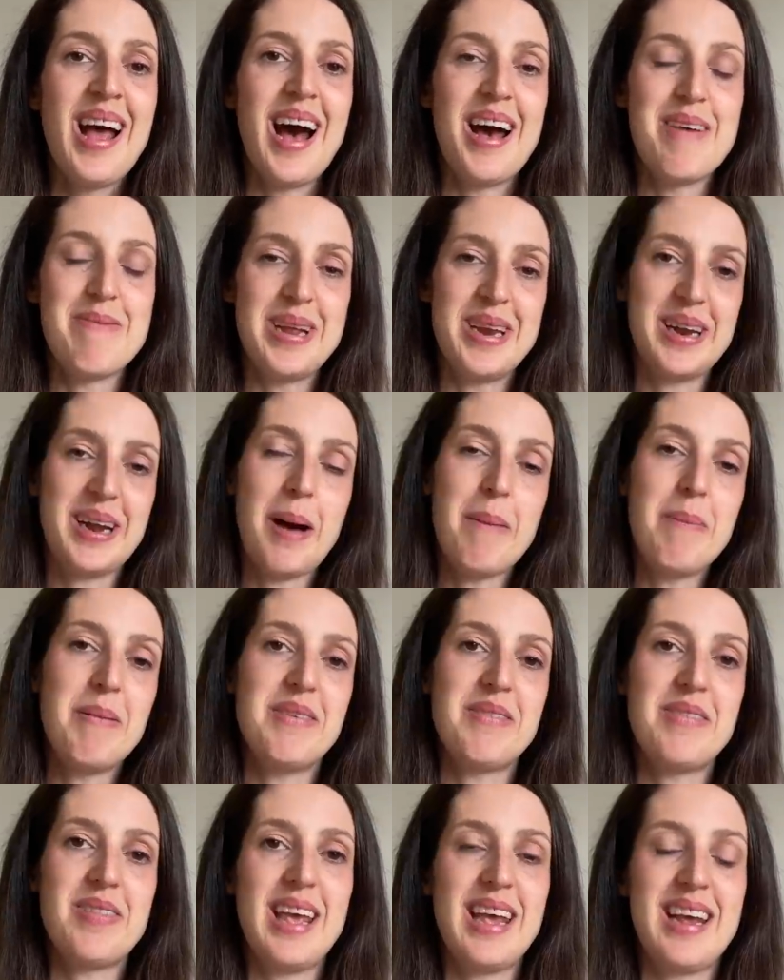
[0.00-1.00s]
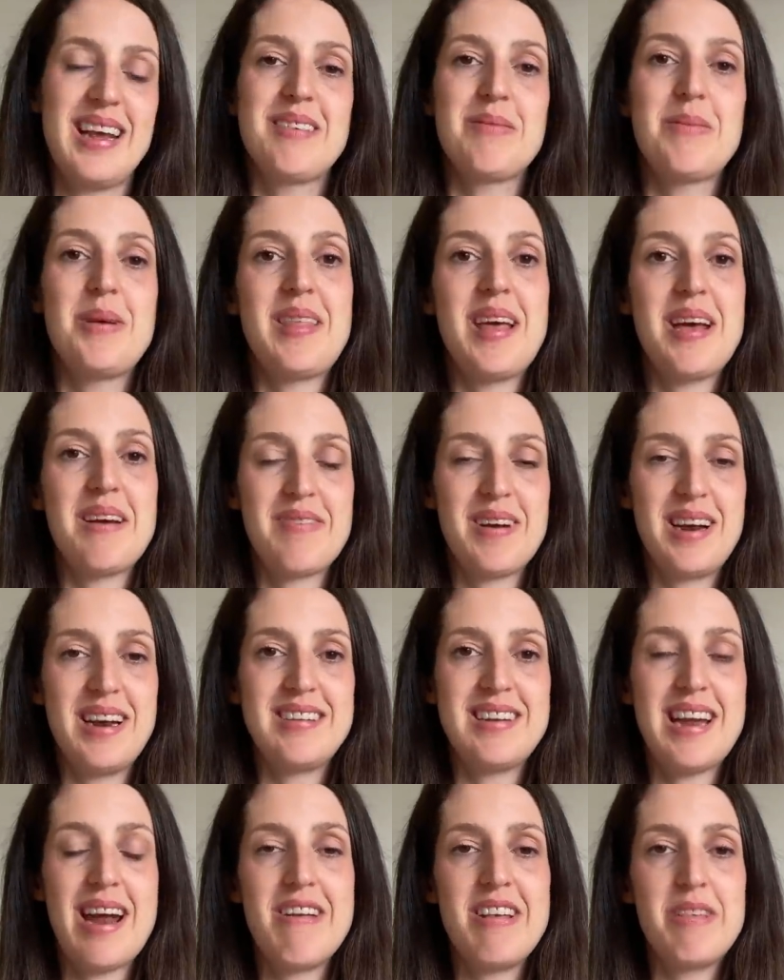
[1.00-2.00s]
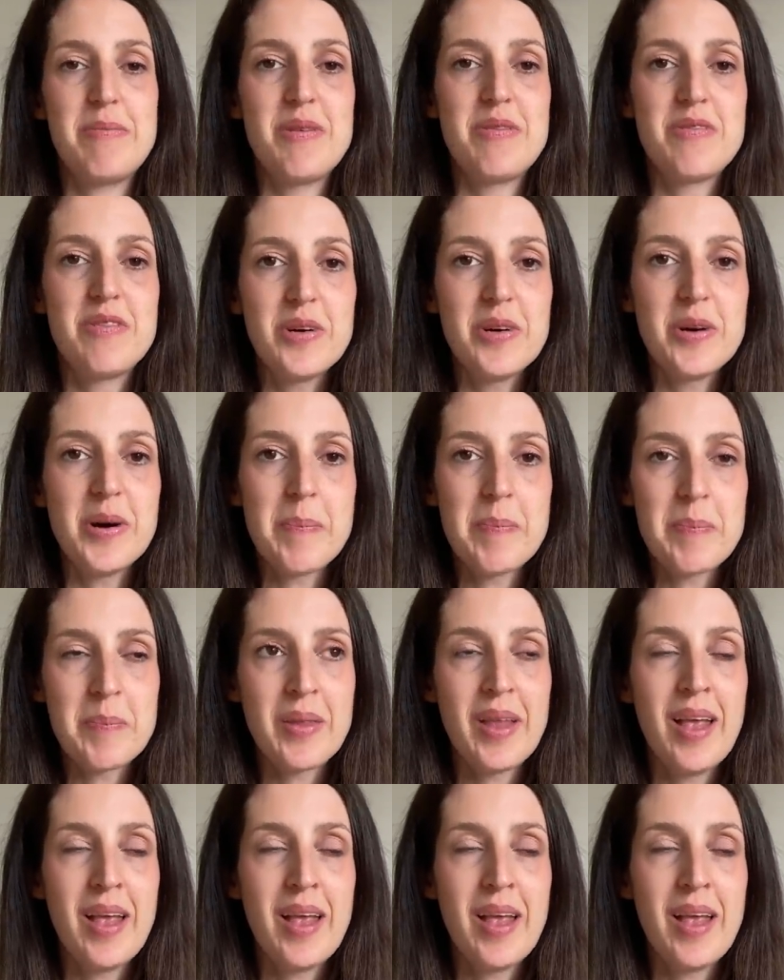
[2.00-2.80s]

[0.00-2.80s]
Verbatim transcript: I've made a couple of things with their French Terrys before.